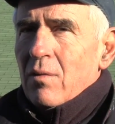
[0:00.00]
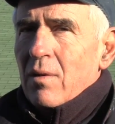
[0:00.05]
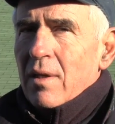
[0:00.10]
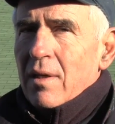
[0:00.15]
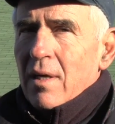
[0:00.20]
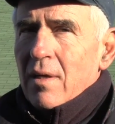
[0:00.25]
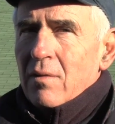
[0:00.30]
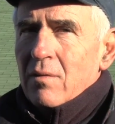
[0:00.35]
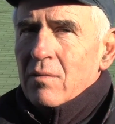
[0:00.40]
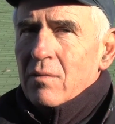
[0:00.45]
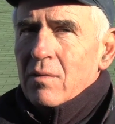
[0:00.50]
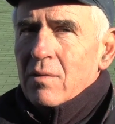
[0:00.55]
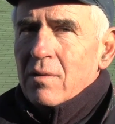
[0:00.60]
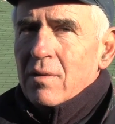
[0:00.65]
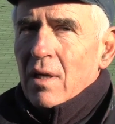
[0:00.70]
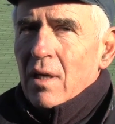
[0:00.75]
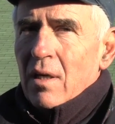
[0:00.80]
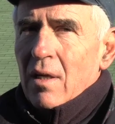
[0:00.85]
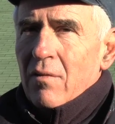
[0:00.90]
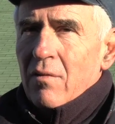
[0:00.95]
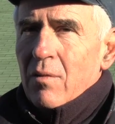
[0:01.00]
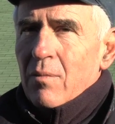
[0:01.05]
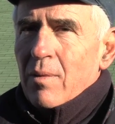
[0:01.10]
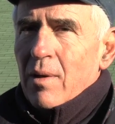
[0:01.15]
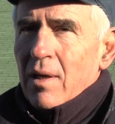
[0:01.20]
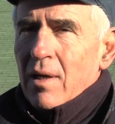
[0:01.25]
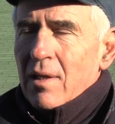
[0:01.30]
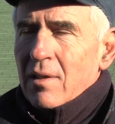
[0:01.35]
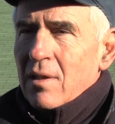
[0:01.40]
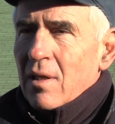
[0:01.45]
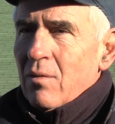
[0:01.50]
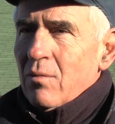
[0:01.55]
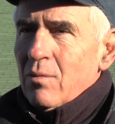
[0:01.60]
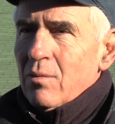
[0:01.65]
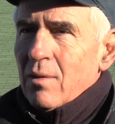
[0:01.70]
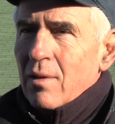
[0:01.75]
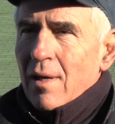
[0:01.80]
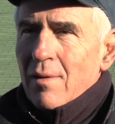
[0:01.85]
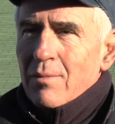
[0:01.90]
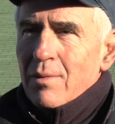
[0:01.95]
like I tell everybody, that's how
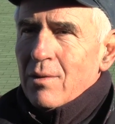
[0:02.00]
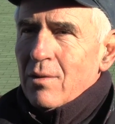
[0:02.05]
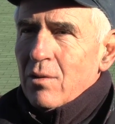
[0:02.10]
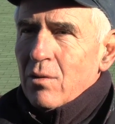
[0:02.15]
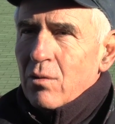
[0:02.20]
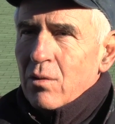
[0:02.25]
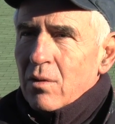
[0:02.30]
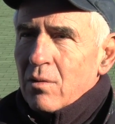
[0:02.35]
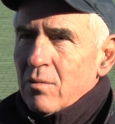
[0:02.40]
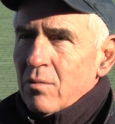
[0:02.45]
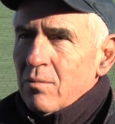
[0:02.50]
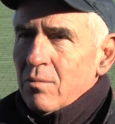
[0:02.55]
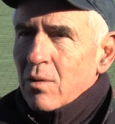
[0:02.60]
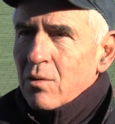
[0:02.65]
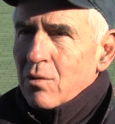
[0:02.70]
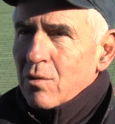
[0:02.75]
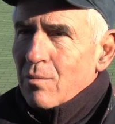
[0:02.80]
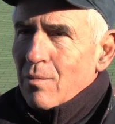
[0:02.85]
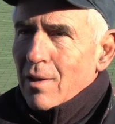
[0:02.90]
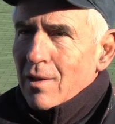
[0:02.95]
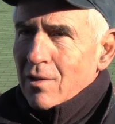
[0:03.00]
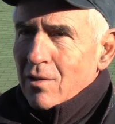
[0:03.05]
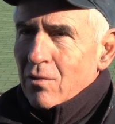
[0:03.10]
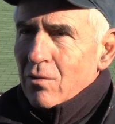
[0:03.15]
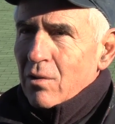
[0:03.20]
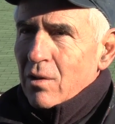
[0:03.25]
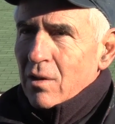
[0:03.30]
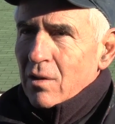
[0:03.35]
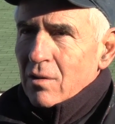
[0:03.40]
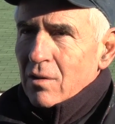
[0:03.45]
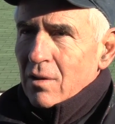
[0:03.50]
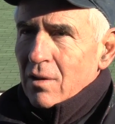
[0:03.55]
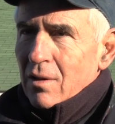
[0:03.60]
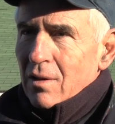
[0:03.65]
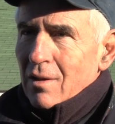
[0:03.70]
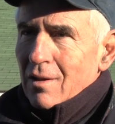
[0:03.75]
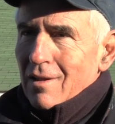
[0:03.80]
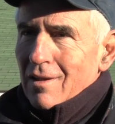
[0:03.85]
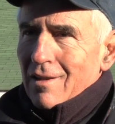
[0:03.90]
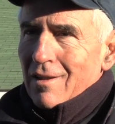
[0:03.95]
what I've been doing most of my career.
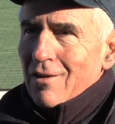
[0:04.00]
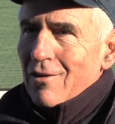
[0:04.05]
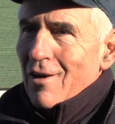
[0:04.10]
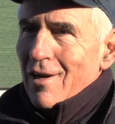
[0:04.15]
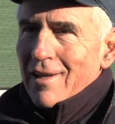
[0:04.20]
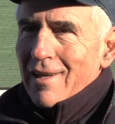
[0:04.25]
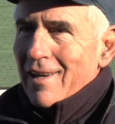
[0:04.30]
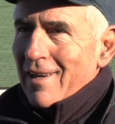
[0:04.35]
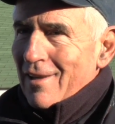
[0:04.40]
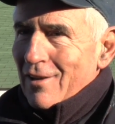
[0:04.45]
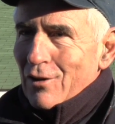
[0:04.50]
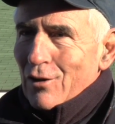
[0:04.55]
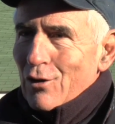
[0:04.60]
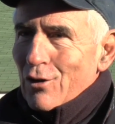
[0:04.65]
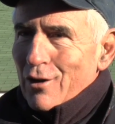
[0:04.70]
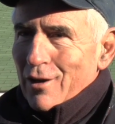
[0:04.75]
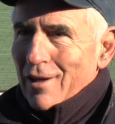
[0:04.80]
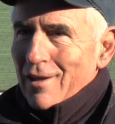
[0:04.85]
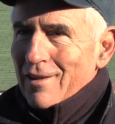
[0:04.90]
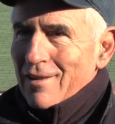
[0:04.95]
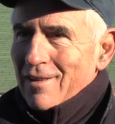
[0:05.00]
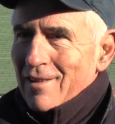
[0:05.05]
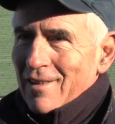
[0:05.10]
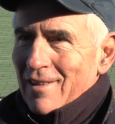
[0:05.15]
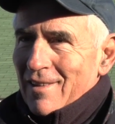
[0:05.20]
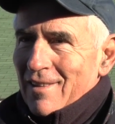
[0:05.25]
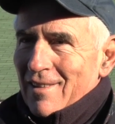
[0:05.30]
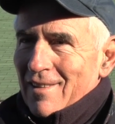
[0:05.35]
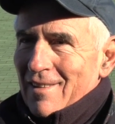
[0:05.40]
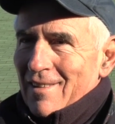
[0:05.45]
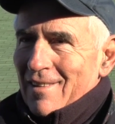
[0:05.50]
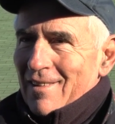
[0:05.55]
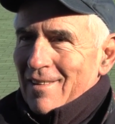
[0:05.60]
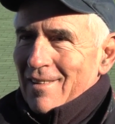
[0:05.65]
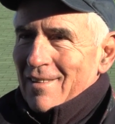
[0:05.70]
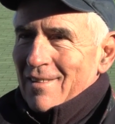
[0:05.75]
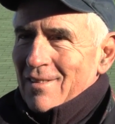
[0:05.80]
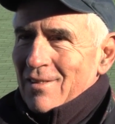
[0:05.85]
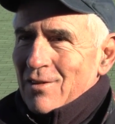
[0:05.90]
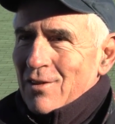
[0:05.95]
You know, I can't look at
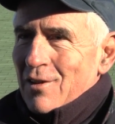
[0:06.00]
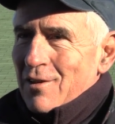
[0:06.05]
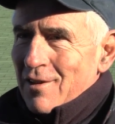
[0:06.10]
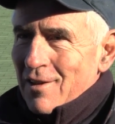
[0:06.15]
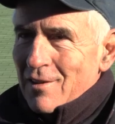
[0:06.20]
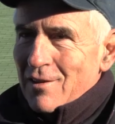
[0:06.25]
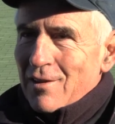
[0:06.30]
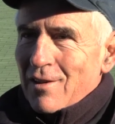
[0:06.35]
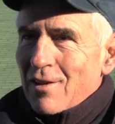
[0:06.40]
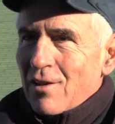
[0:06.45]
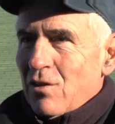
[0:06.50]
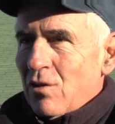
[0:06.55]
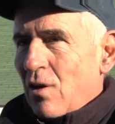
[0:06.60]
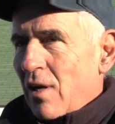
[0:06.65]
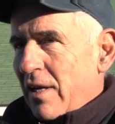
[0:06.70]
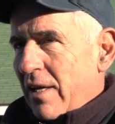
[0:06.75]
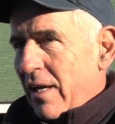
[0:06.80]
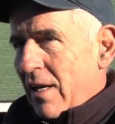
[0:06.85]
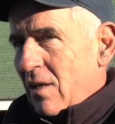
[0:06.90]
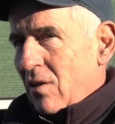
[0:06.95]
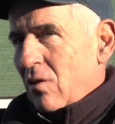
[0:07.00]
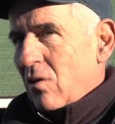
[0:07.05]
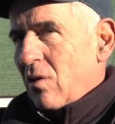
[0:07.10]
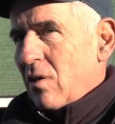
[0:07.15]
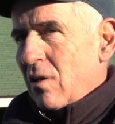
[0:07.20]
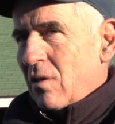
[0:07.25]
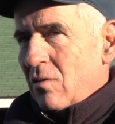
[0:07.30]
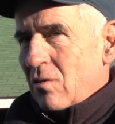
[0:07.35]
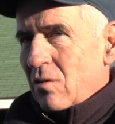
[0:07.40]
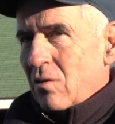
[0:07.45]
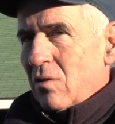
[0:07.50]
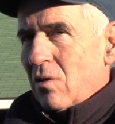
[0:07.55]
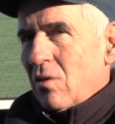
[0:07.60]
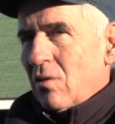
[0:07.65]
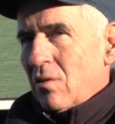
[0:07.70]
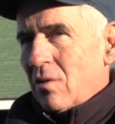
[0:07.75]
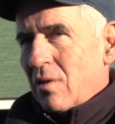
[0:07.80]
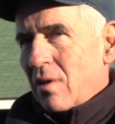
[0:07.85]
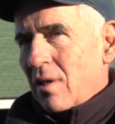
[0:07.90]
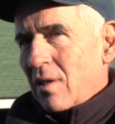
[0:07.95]
statistics or I can't look at
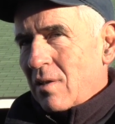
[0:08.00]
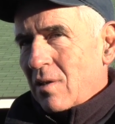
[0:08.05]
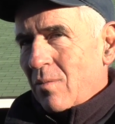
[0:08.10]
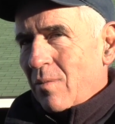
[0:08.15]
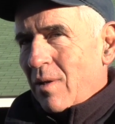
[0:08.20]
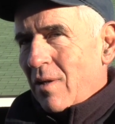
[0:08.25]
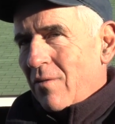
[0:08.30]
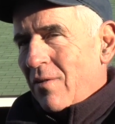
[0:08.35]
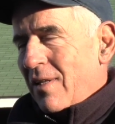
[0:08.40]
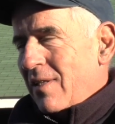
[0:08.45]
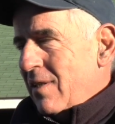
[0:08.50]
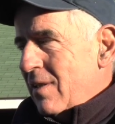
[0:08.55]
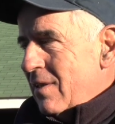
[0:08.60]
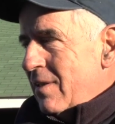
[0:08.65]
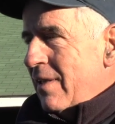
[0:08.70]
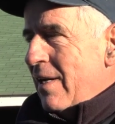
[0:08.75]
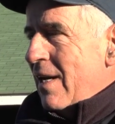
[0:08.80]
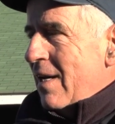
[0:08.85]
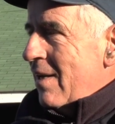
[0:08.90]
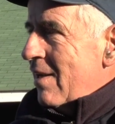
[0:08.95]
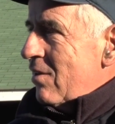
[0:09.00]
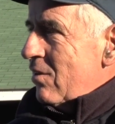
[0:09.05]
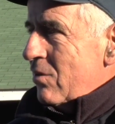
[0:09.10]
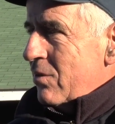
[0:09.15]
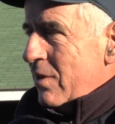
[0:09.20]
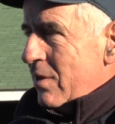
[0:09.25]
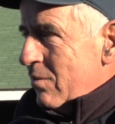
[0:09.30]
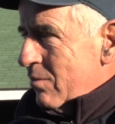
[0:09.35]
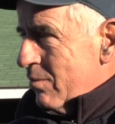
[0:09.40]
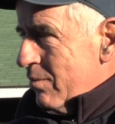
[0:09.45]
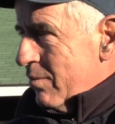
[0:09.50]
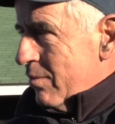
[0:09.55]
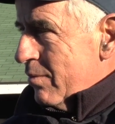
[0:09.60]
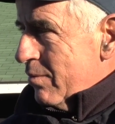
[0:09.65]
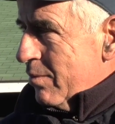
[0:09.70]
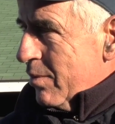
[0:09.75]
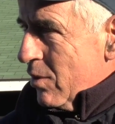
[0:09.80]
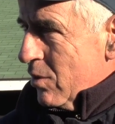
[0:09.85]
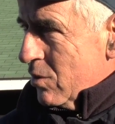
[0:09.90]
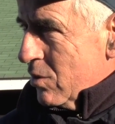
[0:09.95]
certain things. I mean, if I did that, I don't think
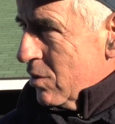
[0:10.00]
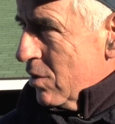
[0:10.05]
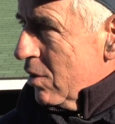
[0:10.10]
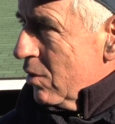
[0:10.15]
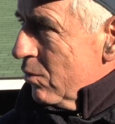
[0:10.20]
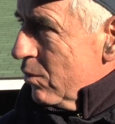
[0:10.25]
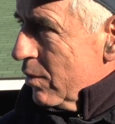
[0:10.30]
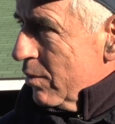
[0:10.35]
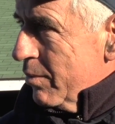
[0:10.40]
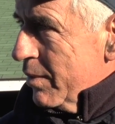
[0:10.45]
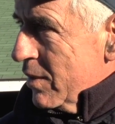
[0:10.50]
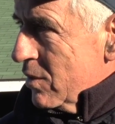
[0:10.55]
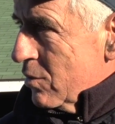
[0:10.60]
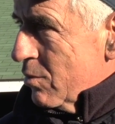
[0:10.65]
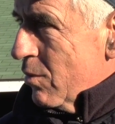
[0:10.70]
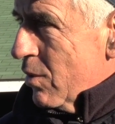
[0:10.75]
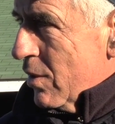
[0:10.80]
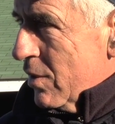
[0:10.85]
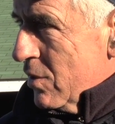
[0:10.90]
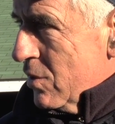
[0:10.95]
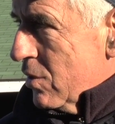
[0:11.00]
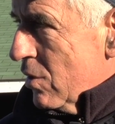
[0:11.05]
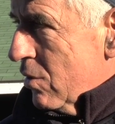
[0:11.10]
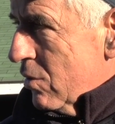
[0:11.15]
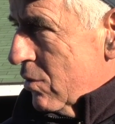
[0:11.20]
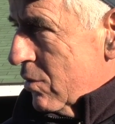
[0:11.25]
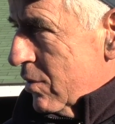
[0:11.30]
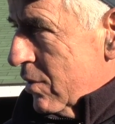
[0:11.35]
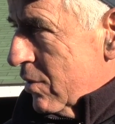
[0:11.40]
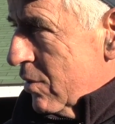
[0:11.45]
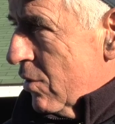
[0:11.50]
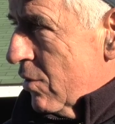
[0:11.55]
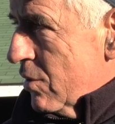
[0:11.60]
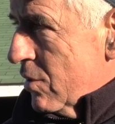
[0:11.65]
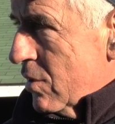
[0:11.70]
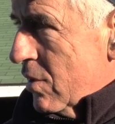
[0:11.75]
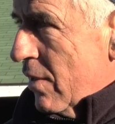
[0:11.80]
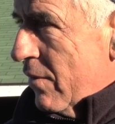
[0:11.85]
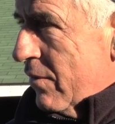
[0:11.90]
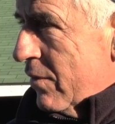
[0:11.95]
Birdstone would have beat Smarty Jones at
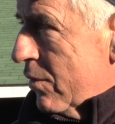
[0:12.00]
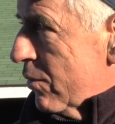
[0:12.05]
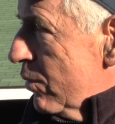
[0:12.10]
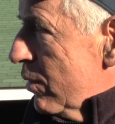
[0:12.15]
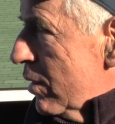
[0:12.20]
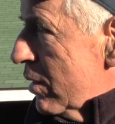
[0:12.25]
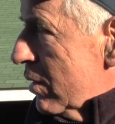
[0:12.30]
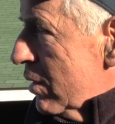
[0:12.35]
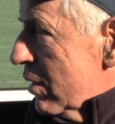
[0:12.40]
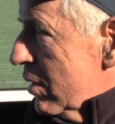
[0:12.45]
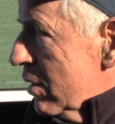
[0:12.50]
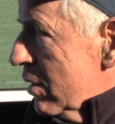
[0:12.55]
37 to 1,